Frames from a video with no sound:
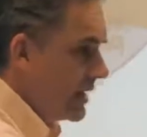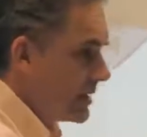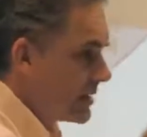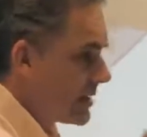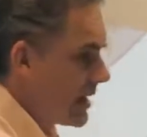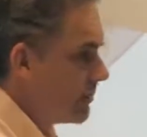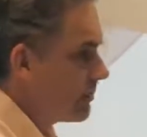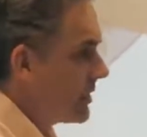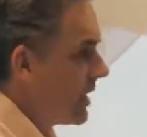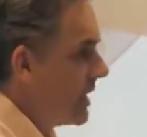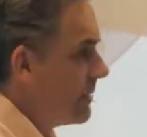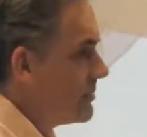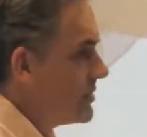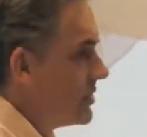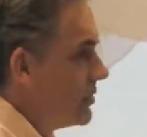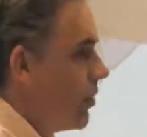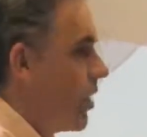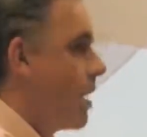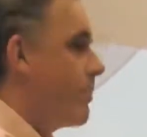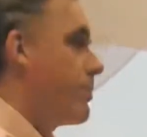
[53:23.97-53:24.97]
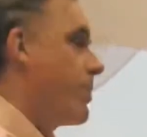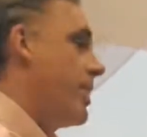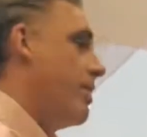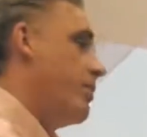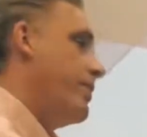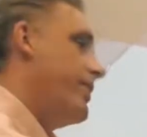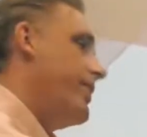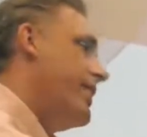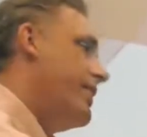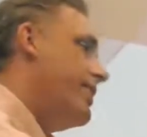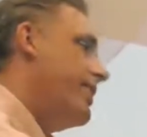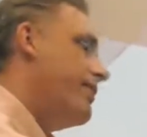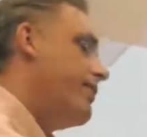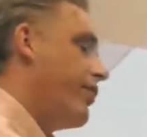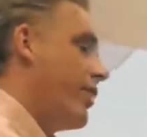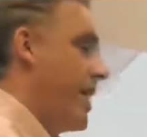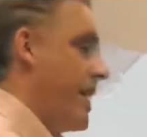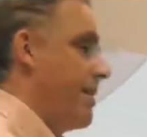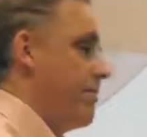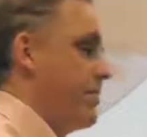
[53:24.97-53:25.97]
Sometimes you operate within the
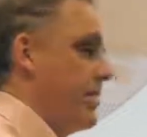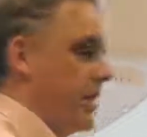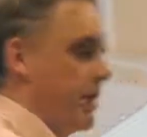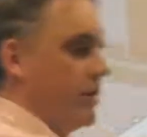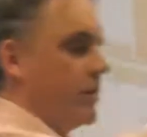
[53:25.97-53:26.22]
frame, you